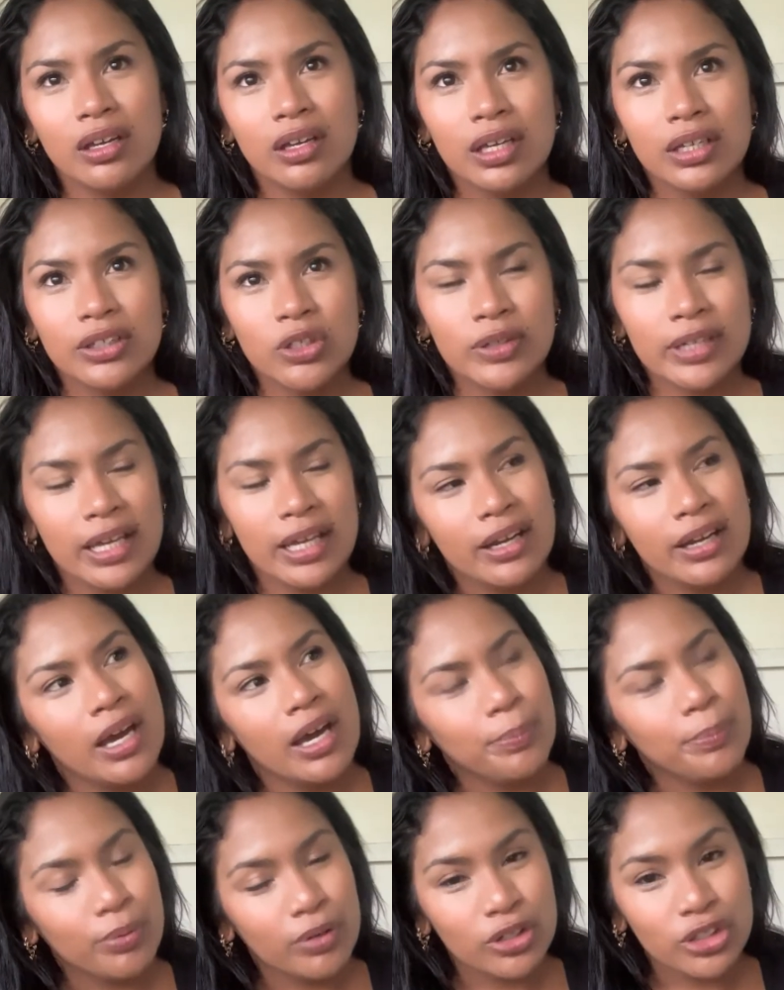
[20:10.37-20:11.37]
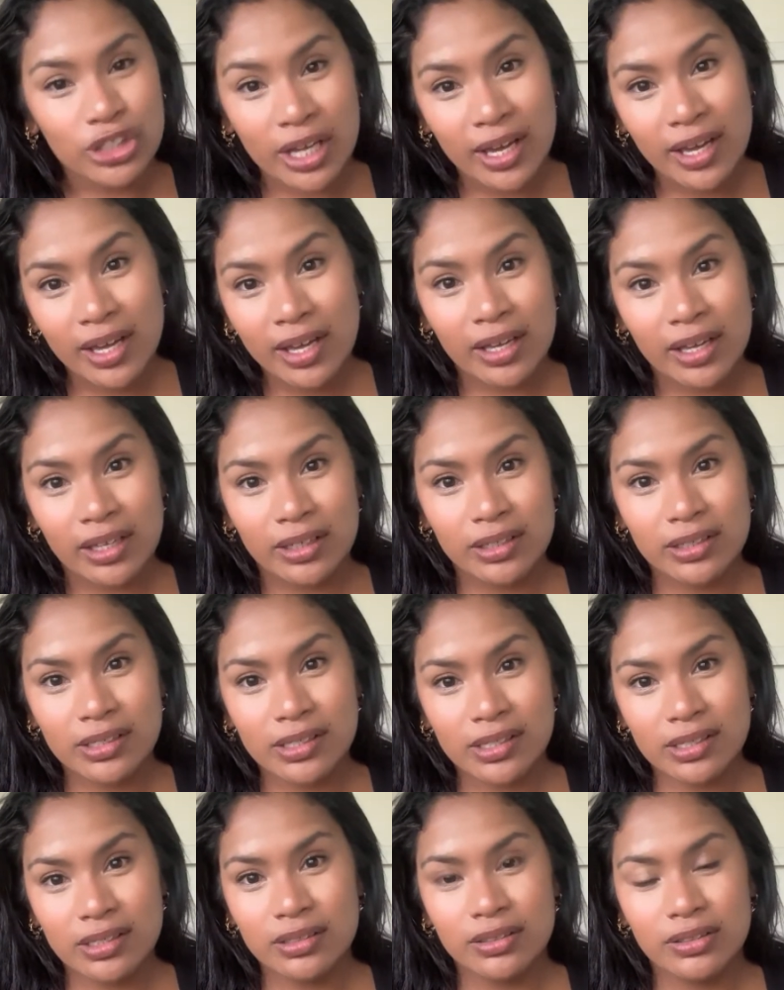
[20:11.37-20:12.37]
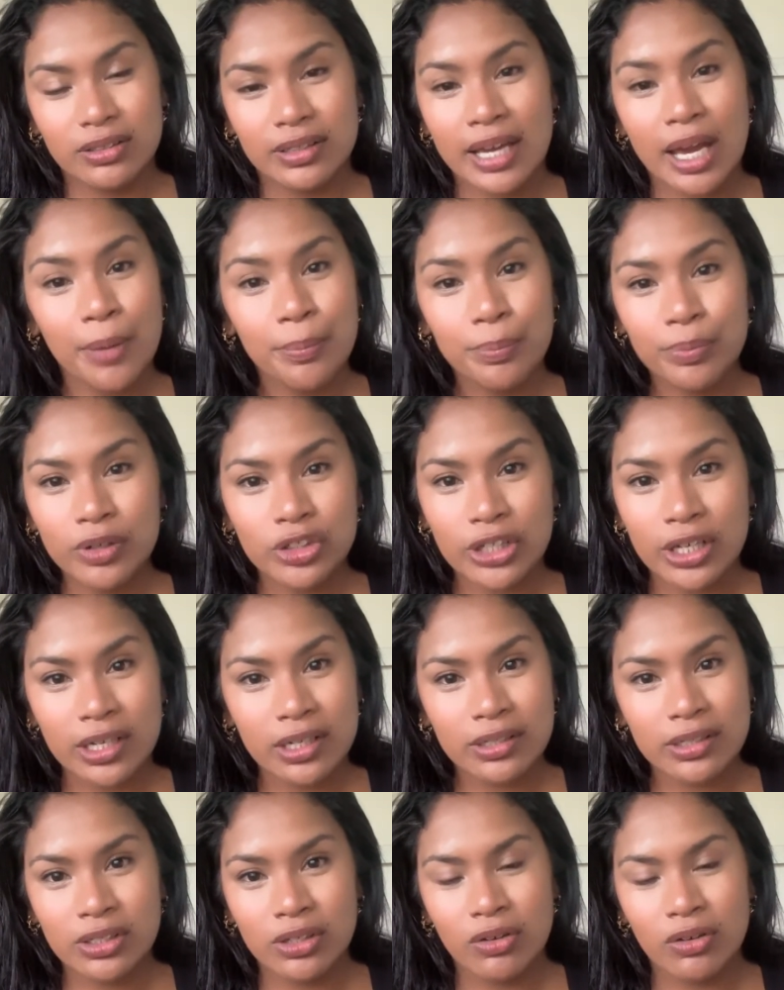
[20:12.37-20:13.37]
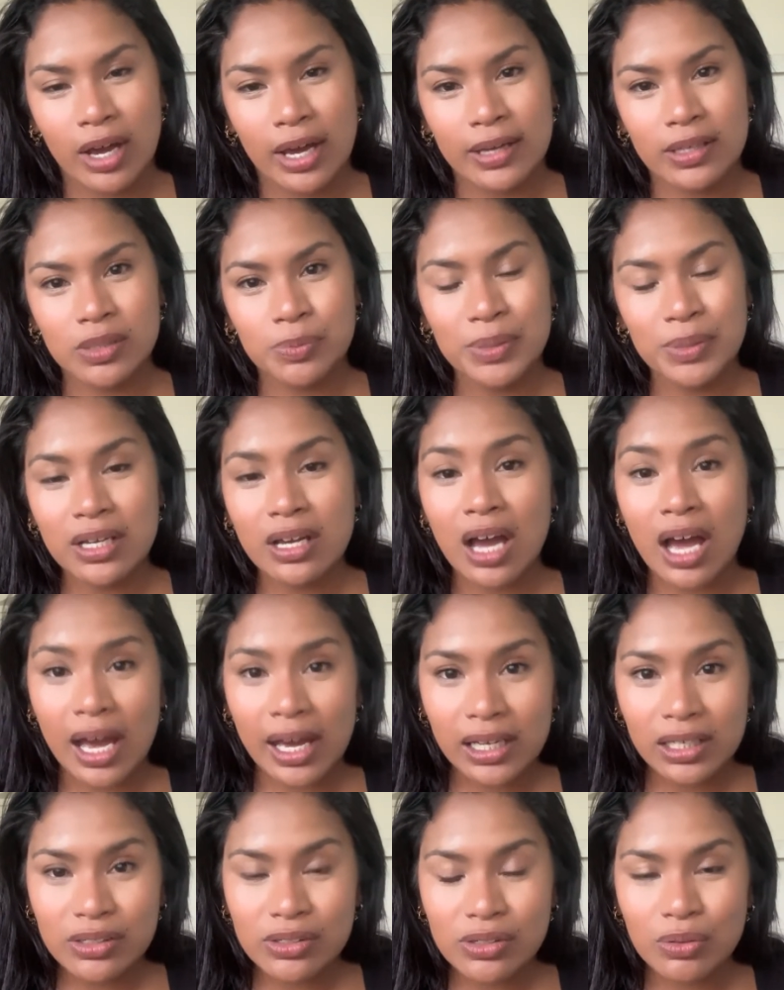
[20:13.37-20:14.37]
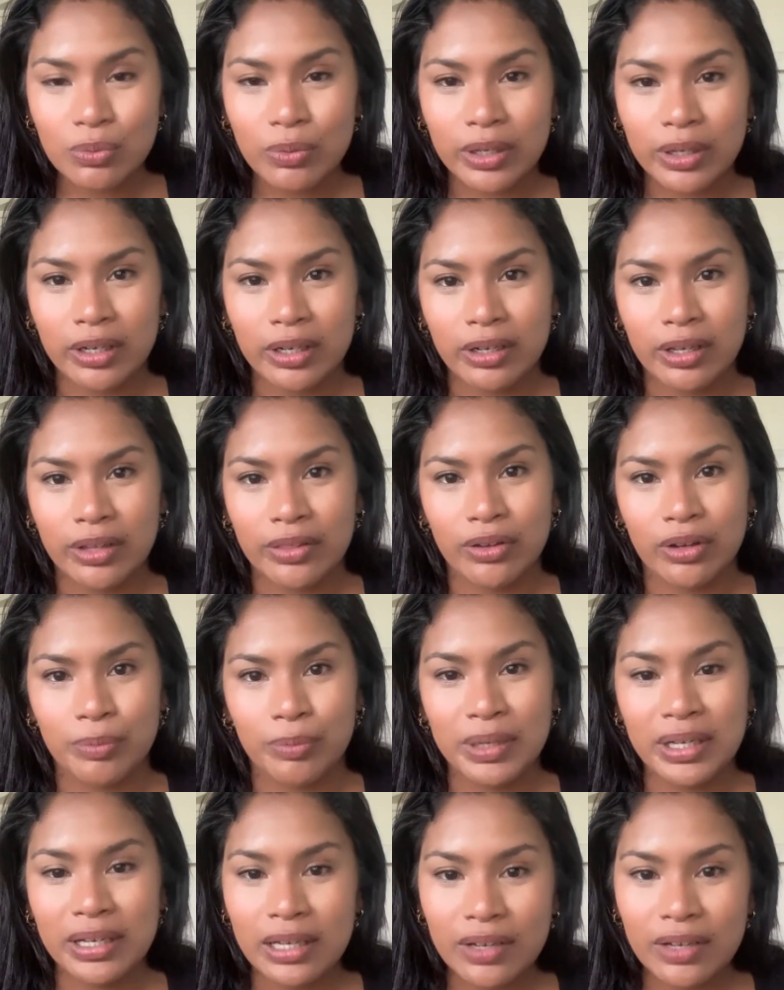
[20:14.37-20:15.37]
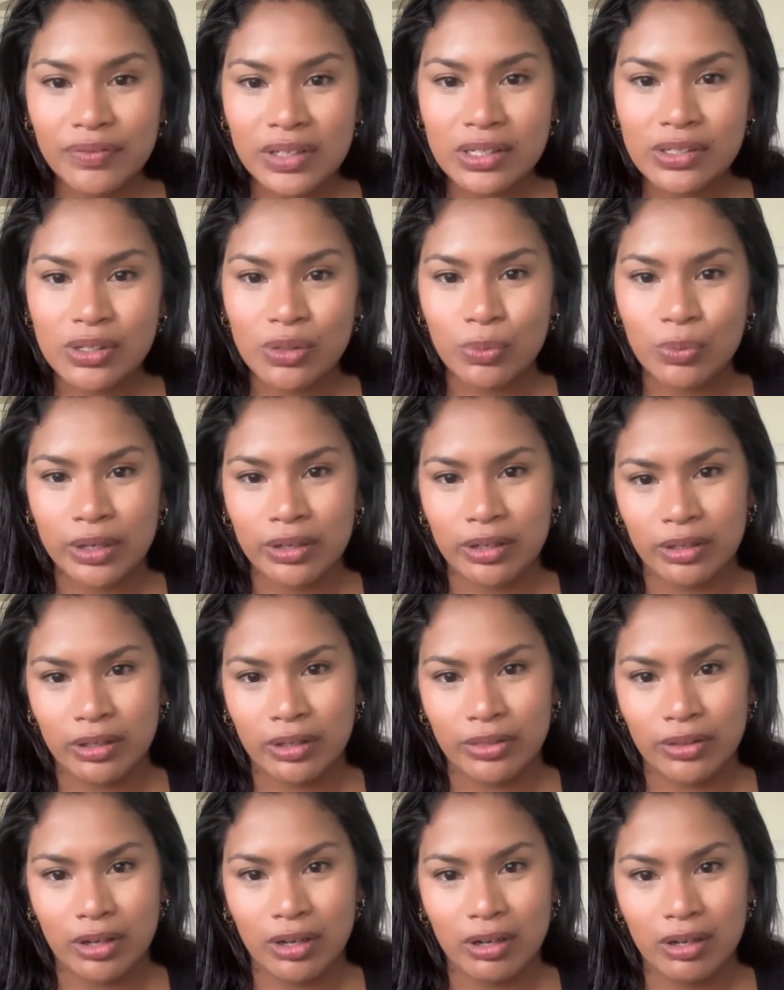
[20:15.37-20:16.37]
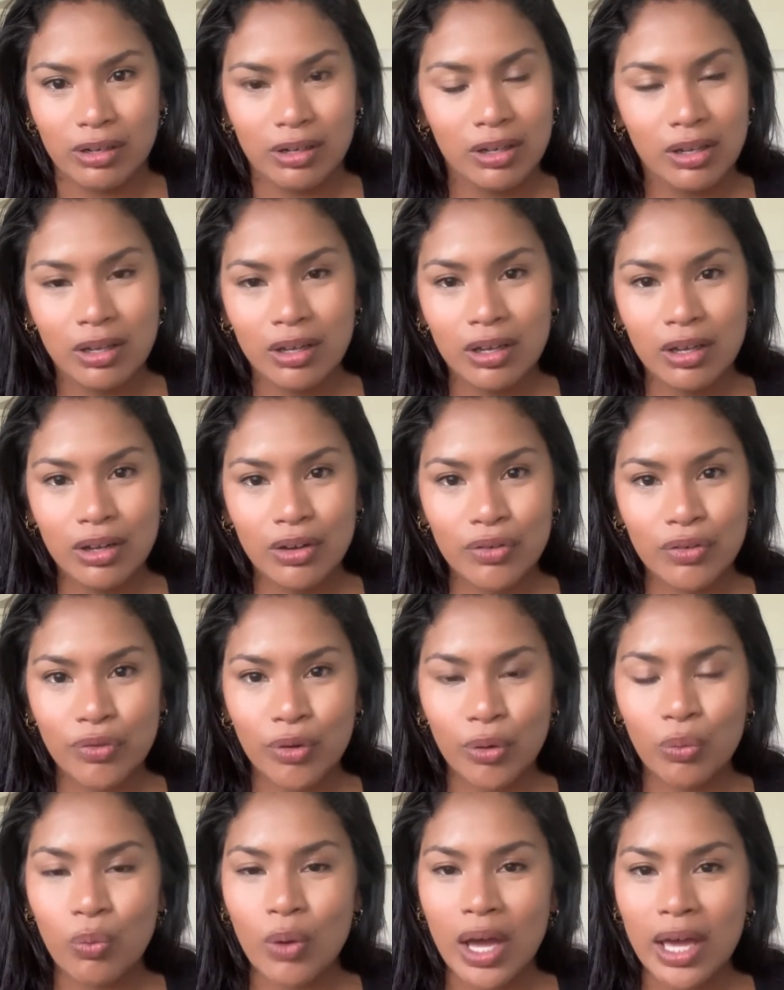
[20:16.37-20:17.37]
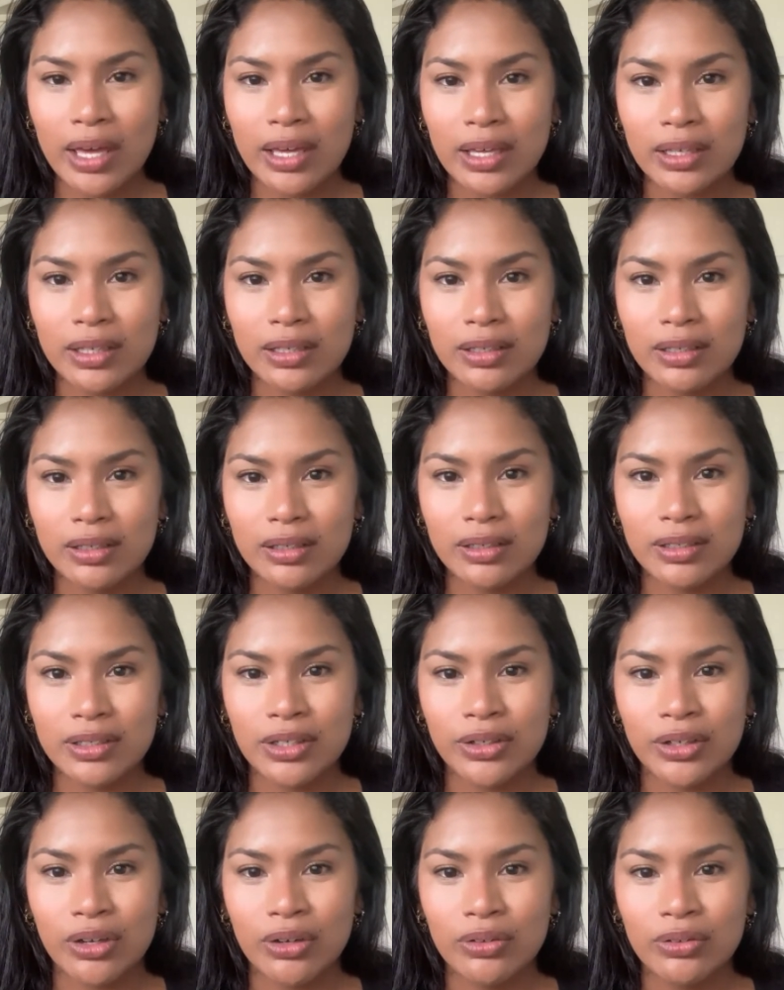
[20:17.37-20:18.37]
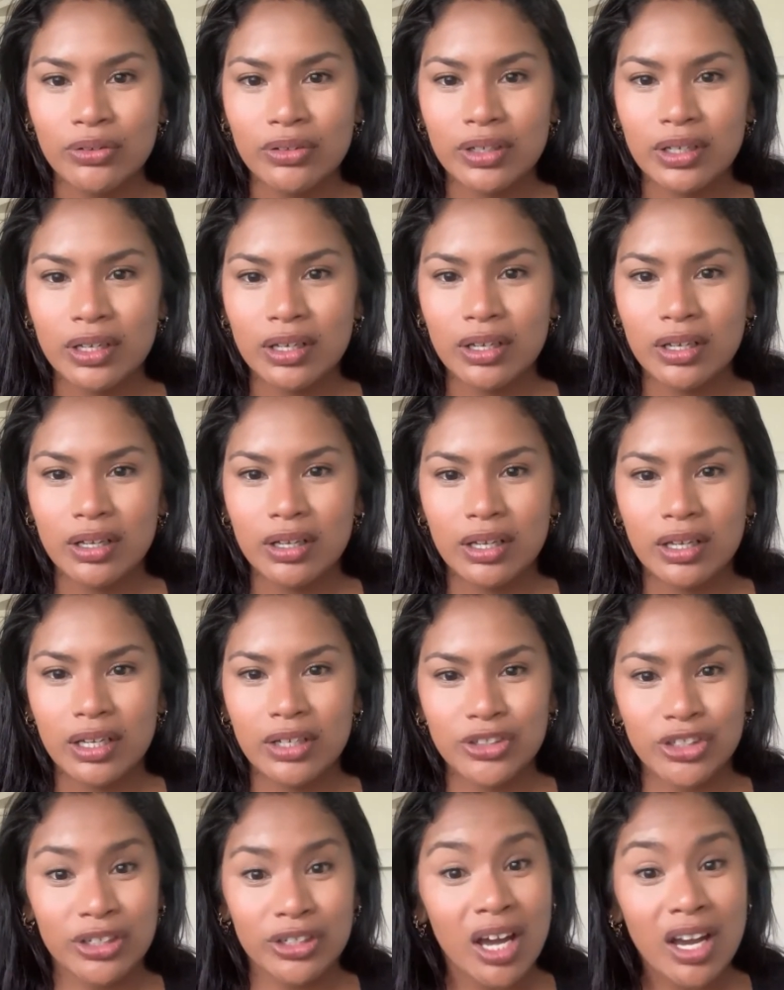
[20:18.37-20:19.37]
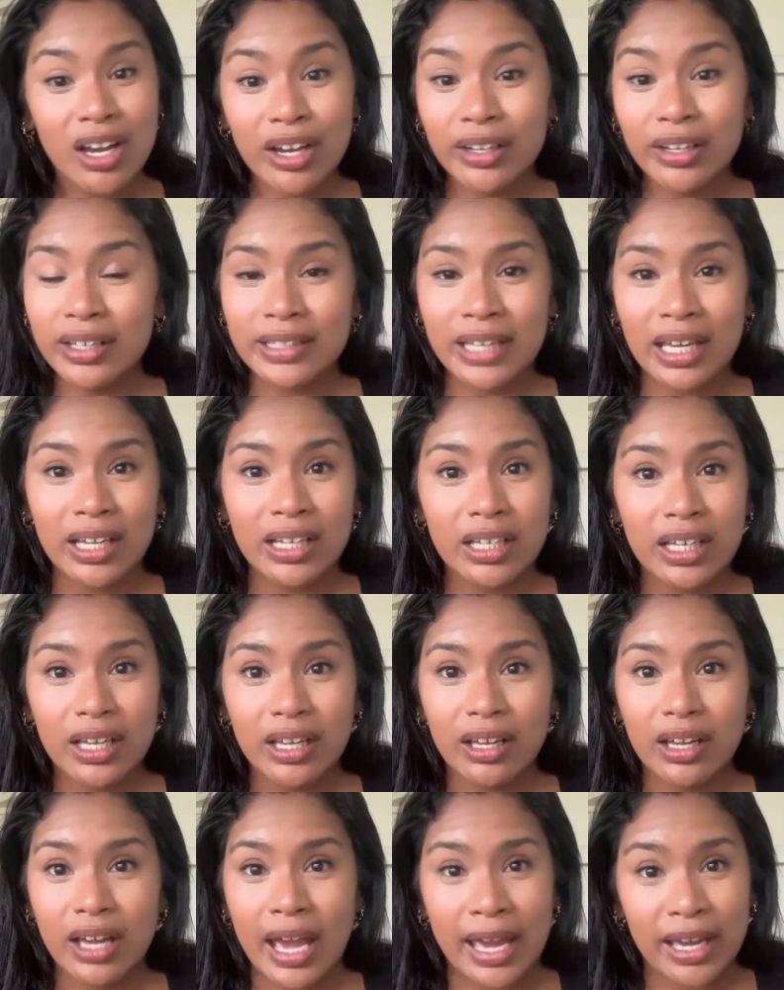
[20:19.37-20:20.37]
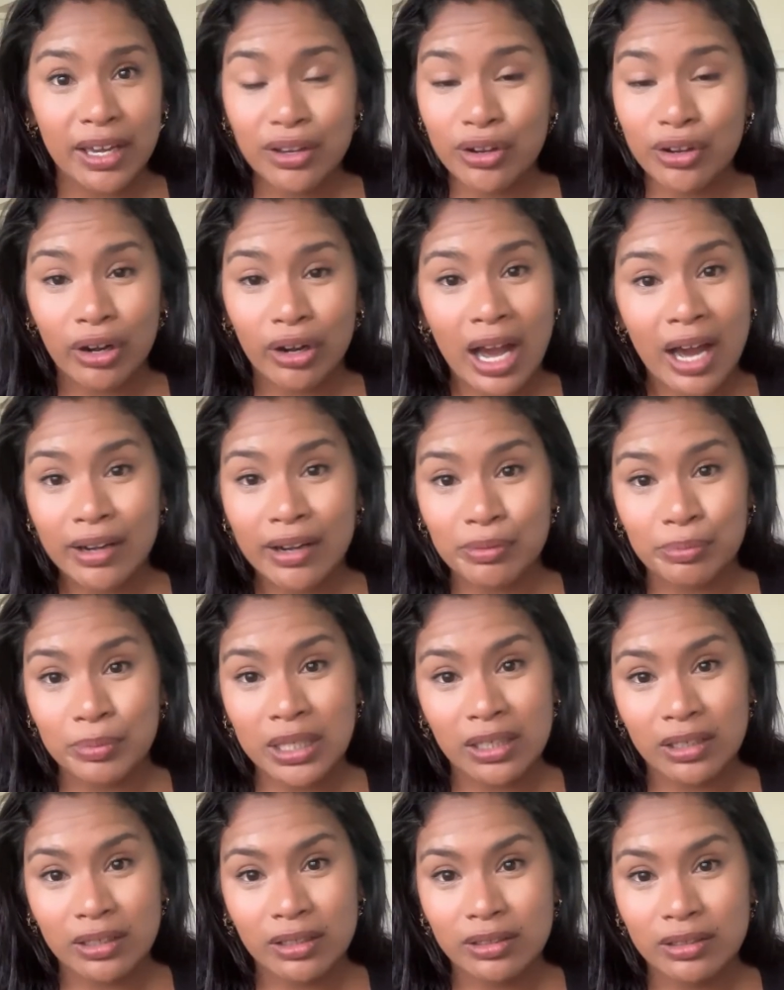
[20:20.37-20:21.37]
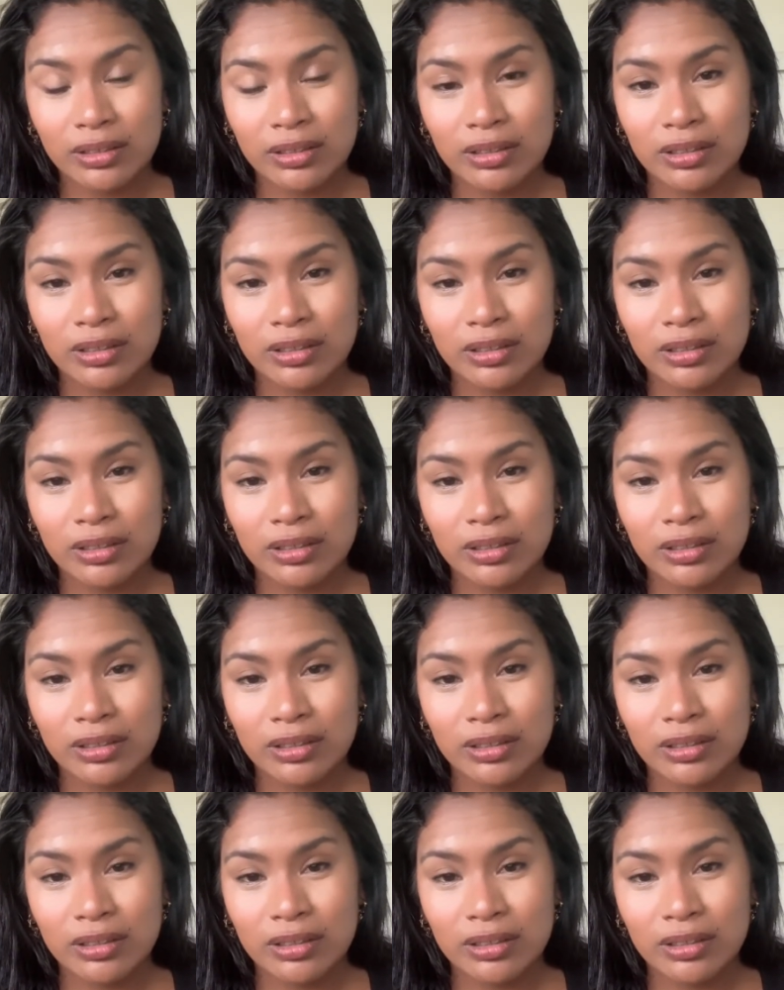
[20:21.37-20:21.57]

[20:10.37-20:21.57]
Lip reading: You cannot project. Can't project, you guys. Be kind to one another. Be loving to one another. For what? You know? You're not gonna get anger out of me.